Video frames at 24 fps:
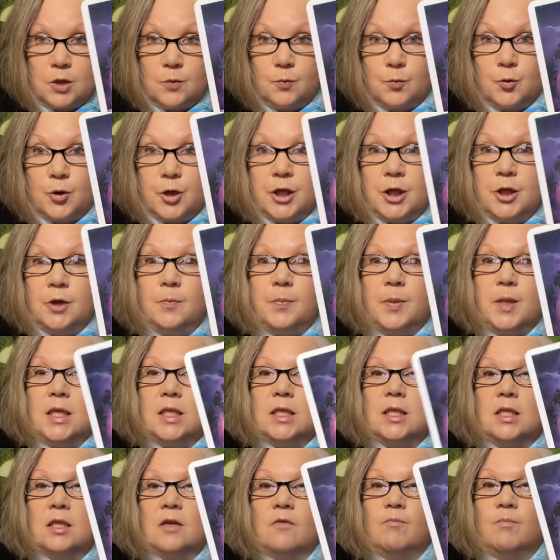to bring you
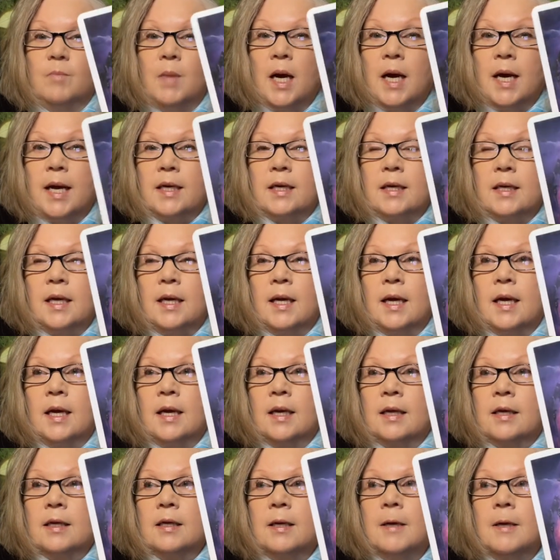peace of mind
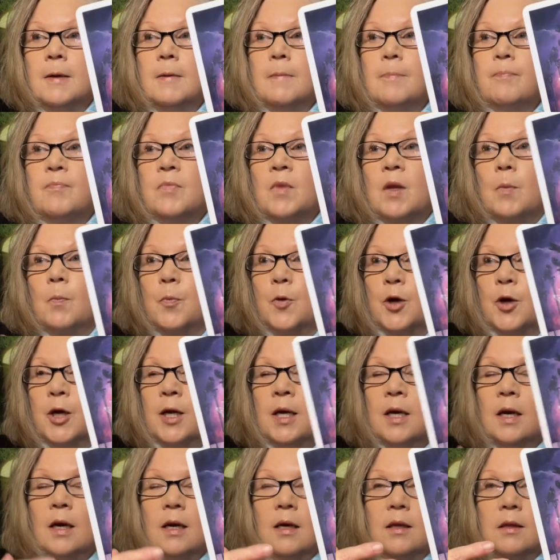and
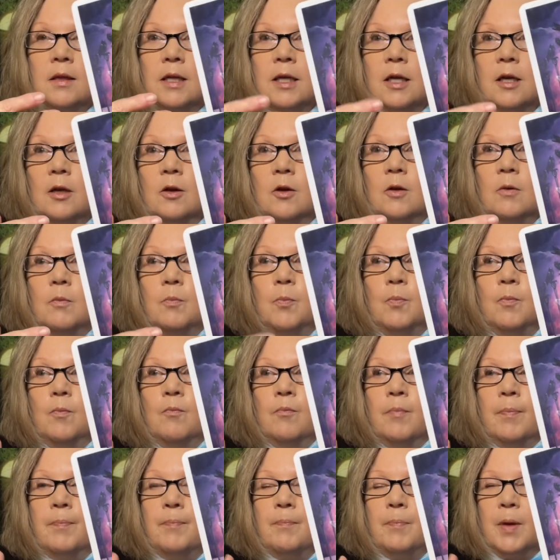bring a little
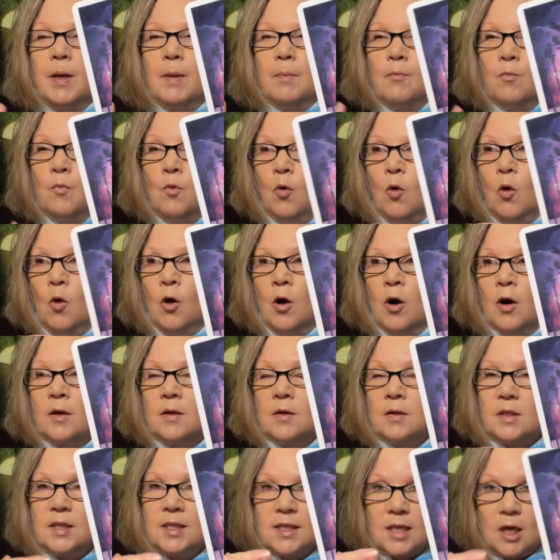bit more
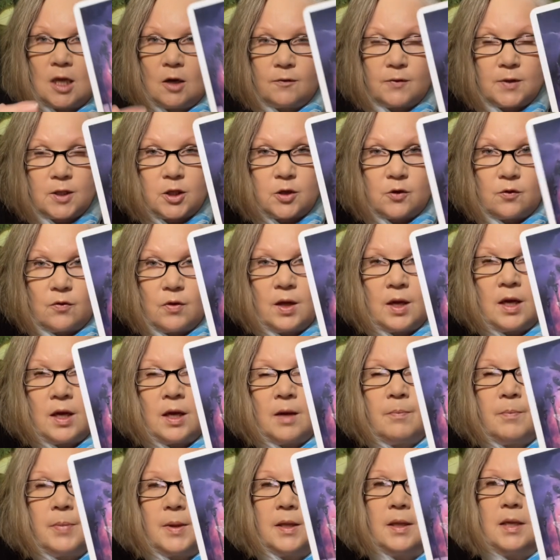self-soothing
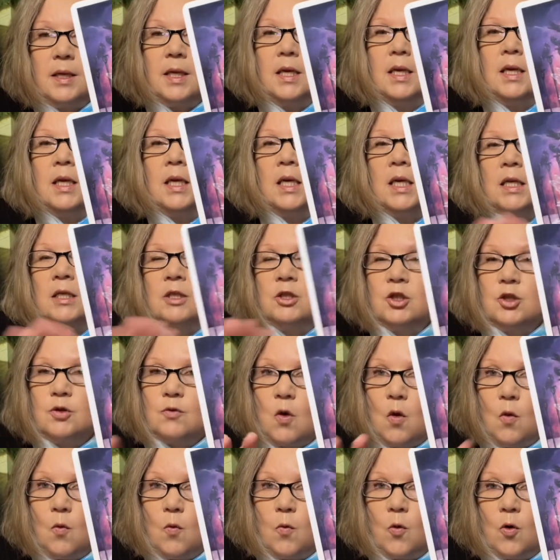ability into
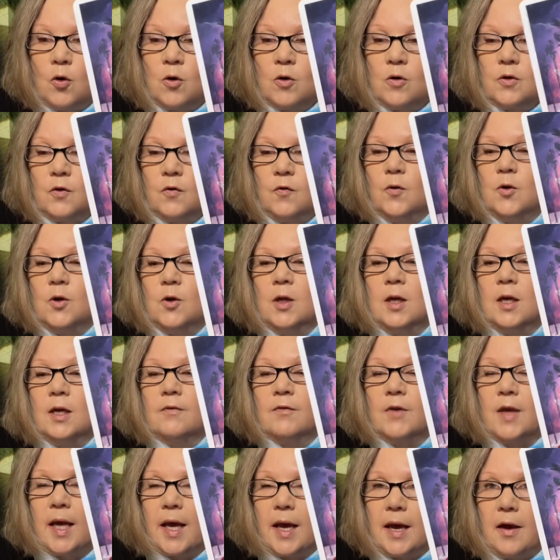a world full
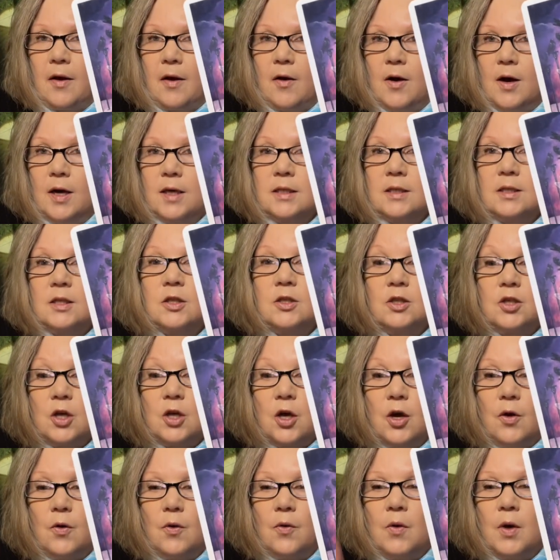of chaos.
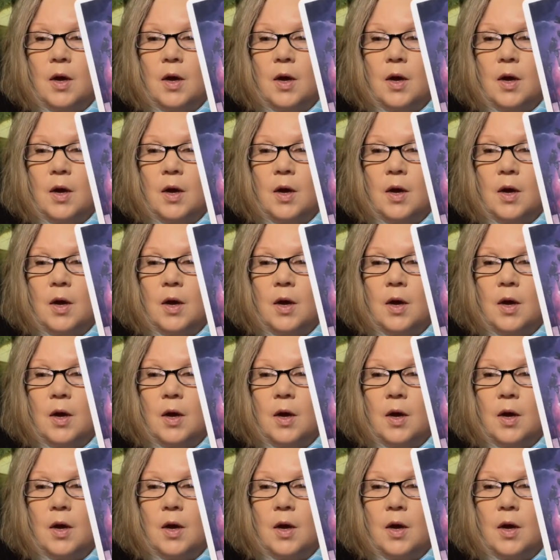So